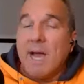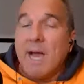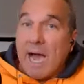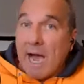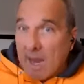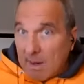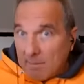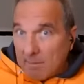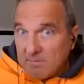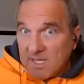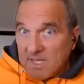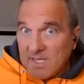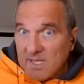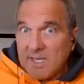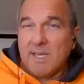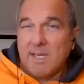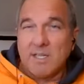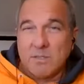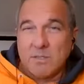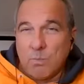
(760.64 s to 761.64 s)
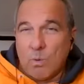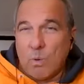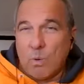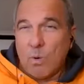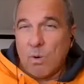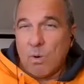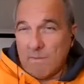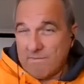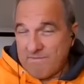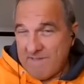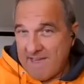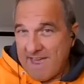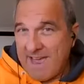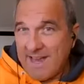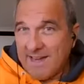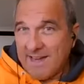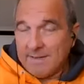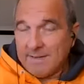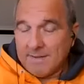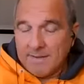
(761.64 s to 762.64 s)
I'm thinking it's more of
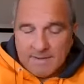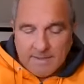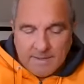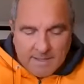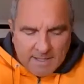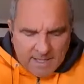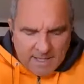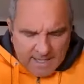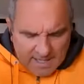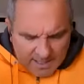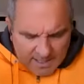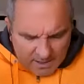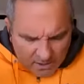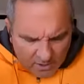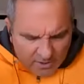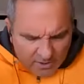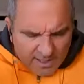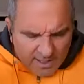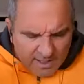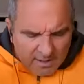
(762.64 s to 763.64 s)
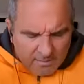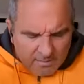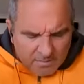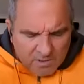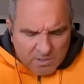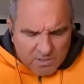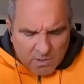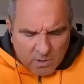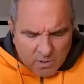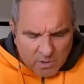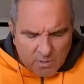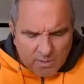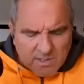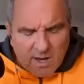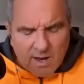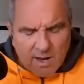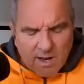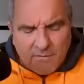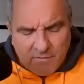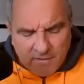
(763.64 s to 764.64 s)
that. Looking at Missouri's
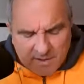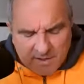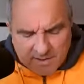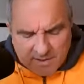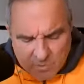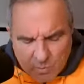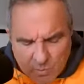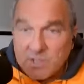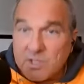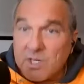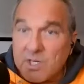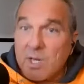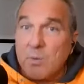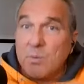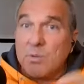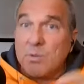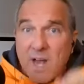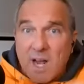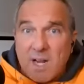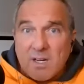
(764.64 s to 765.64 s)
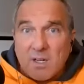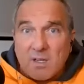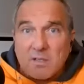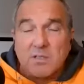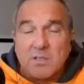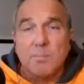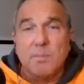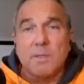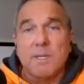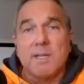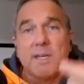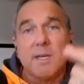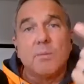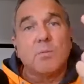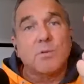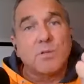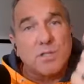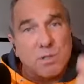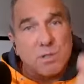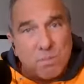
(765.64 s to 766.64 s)
offense, which he was not ultimately
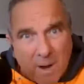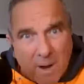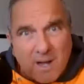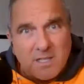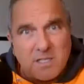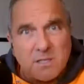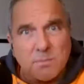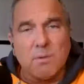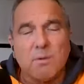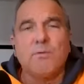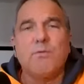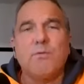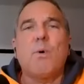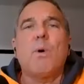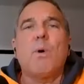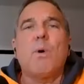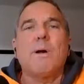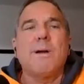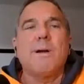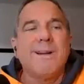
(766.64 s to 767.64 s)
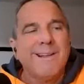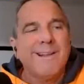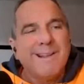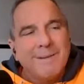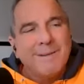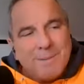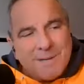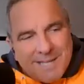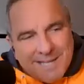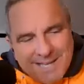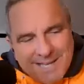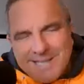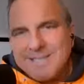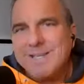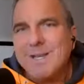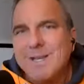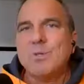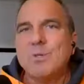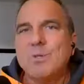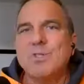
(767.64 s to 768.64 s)
responsible for, but he's
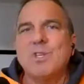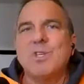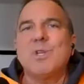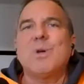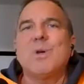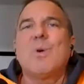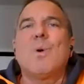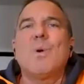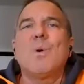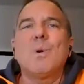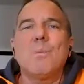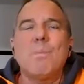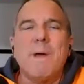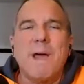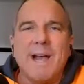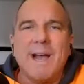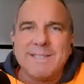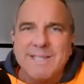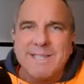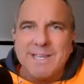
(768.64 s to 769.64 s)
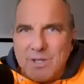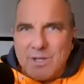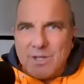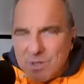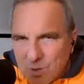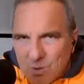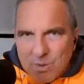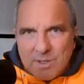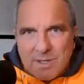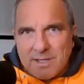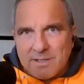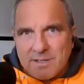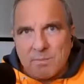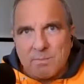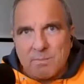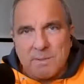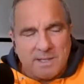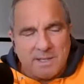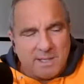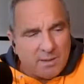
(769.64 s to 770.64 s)
coaching the quarterbacks. He knew it
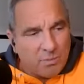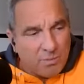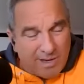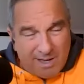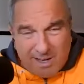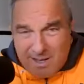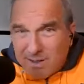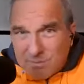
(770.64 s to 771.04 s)
intimately well.